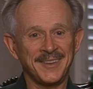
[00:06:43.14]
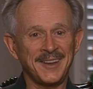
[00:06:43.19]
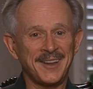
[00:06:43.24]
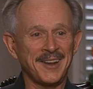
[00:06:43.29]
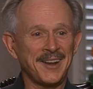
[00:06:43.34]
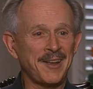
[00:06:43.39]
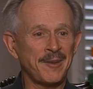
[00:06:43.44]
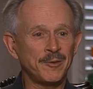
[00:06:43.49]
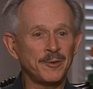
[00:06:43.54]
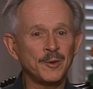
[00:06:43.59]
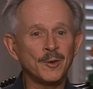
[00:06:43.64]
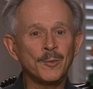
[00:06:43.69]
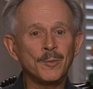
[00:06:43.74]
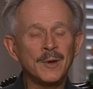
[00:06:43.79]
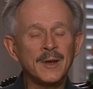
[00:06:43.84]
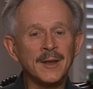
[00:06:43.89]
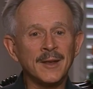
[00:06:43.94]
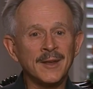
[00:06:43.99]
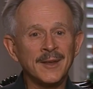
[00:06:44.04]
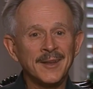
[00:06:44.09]
they got to have it their
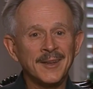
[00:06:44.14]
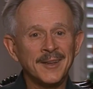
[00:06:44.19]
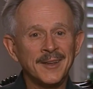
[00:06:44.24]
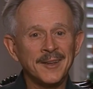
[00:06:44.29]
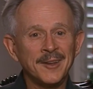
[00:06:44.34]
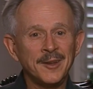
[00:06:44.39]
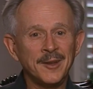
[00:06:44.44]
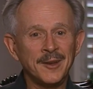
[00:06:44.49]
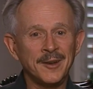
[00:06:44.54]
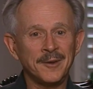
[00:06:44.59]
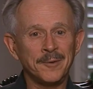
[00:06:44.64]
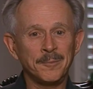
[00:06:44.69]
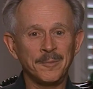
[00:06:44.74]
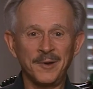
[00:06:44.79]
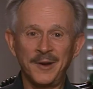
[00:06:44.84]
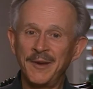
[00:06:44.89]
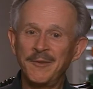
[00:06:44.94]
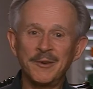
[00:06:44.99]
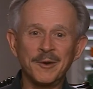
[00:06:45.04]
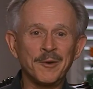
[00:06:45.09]
way. You know,
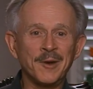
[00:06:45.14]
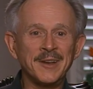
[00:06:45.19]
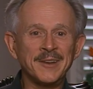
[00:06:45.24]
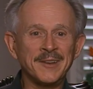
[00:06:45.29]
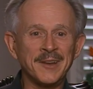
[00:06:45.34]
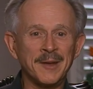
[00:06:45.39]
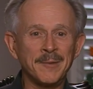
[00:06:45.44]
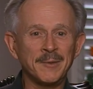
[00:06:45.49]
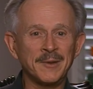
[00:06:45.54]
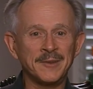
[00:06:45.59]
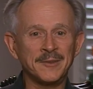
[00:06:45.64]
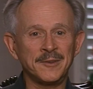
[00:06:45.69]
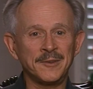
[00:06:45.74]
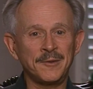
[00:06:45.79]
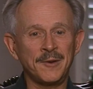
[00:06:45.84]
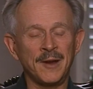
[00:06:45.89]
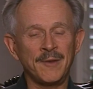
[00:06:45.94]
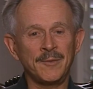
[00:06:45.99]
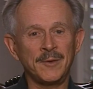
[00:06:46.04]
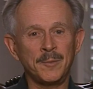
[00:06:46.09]
they're having a great time because they're
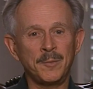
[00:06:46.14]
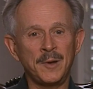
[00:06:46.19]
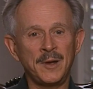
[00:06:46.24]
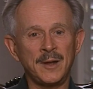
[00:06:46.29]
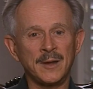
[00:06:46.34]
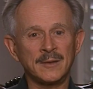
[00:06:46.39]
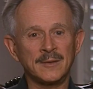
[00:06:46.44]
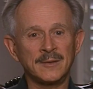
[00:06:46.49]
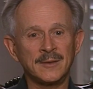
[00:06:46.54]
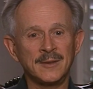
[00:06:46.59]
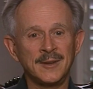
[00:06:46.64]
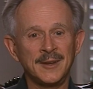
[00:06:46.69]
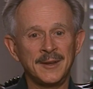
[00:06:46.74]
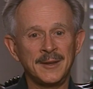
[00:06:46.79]
driving the bus.